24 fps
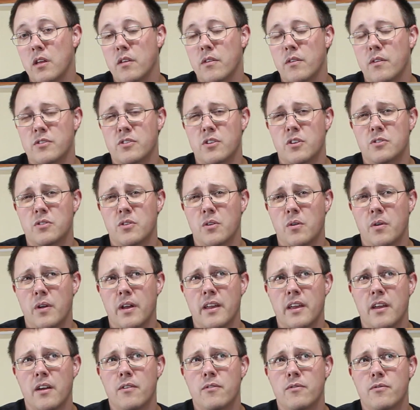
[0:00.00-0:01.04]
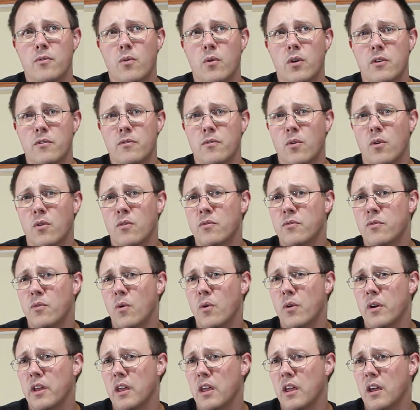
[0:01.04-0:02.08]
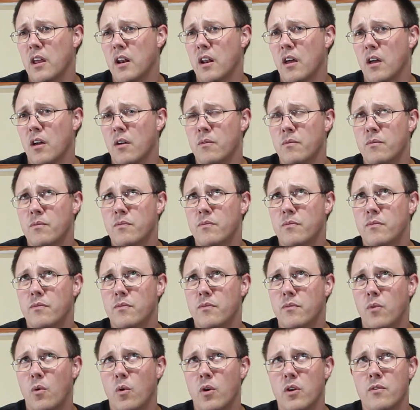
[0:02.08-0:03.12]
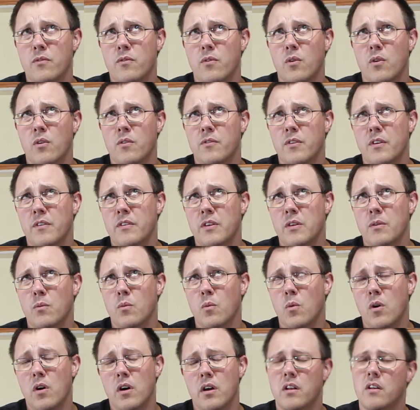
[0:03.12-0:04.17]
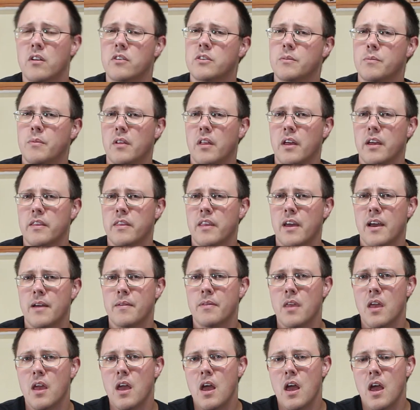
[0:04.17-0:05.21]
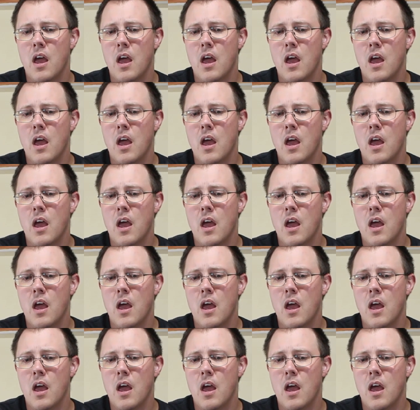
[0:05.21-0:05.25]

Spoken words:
There's also like a 4440 and a 4451 or something like that.